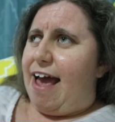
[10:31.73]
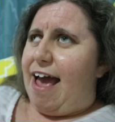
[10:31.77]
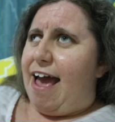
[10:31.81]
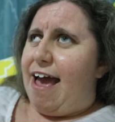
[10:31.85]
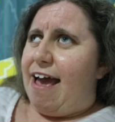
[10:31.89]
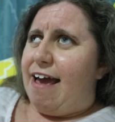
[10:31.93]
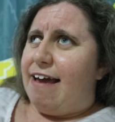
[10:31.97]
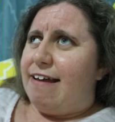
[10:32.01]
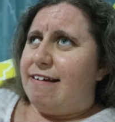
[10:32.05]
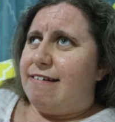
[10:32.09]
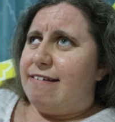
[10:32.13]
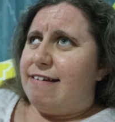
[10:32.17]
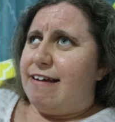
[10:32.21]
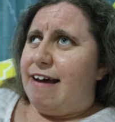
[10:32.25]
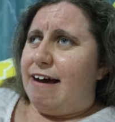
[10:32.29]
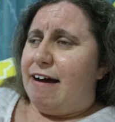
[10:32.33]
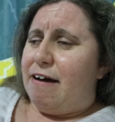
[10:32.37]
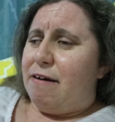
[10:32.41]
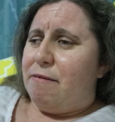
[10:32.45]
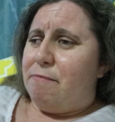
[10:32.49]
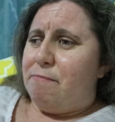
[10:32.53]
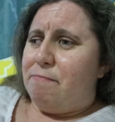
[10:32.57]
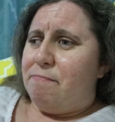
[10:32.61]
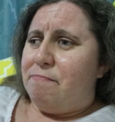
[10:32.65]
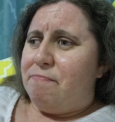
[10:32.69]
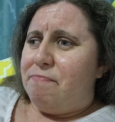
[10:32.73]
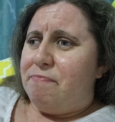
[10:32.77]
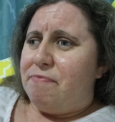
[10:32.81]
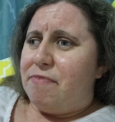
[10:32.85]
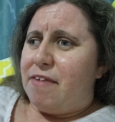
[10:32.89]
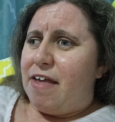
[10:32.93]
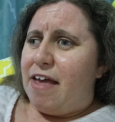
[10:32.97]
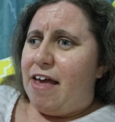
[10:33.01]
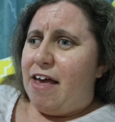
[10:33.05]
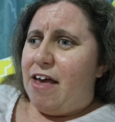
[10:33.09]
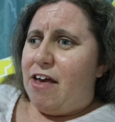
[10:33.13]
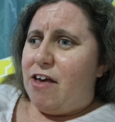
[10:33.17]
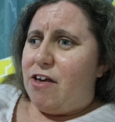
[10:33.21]
And
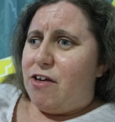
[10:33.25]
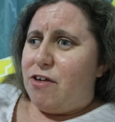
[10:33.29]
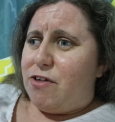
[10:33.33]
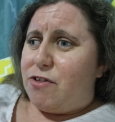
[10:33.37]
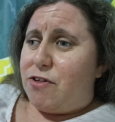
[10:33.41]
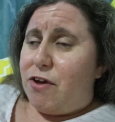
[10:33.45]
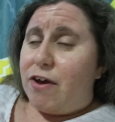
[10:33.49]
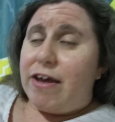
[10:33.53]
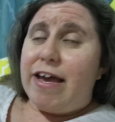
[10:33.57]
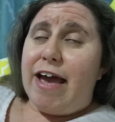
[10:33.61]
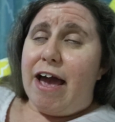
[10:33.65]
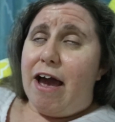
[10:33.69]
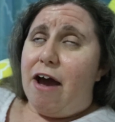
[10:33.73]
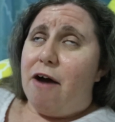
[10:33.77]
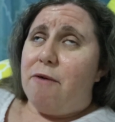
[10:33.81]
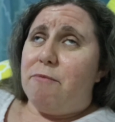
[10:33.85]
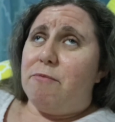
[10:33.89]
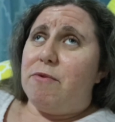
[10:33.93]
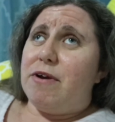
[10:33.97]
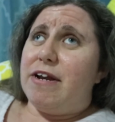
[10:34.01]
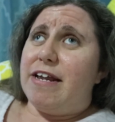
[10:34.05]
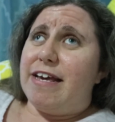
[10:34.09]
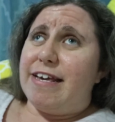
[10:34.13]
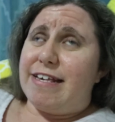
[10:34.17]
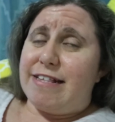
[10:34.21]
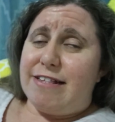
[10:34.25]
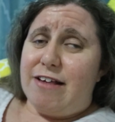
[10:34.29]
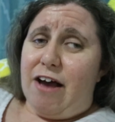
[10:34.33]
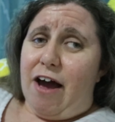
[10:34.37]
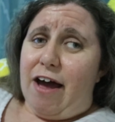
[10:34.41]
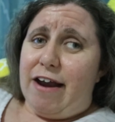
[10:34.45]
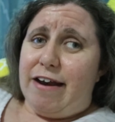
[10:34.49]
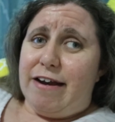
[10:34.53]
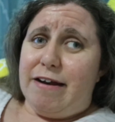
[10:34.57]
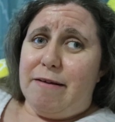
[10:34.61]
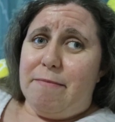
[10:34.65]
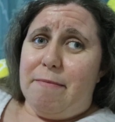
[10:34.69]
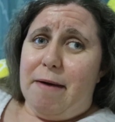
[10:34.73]
so yeah, I'm really
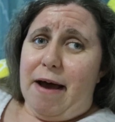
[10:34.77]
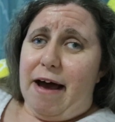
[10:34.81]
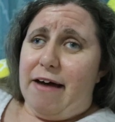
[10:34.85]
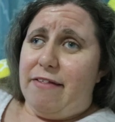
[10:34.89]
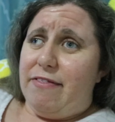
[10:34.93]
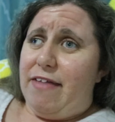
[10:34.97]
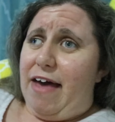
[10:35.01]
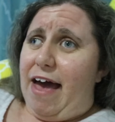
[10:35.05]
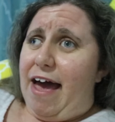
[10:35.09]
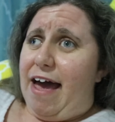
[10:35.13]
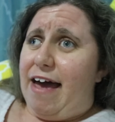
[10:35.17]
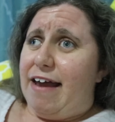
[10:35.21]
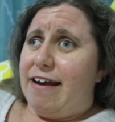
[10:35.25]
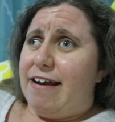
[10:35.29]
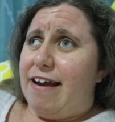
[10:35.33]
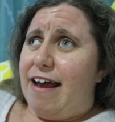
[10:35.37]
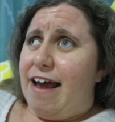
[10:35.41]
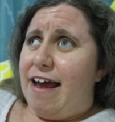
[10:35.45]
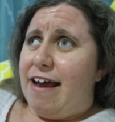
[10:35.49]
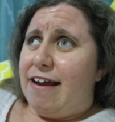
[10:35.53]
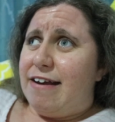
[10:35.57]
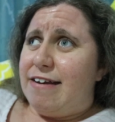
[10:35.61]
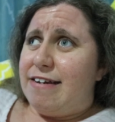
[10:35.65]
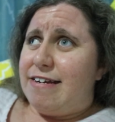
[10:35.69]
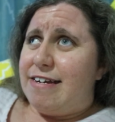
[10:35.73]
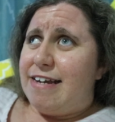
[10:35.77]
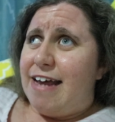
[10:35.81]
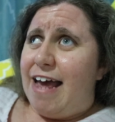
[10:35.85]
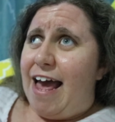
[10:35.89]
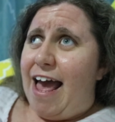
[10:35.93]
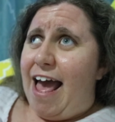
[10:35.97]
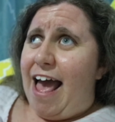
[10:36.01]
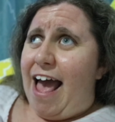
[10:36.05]
excited about that, and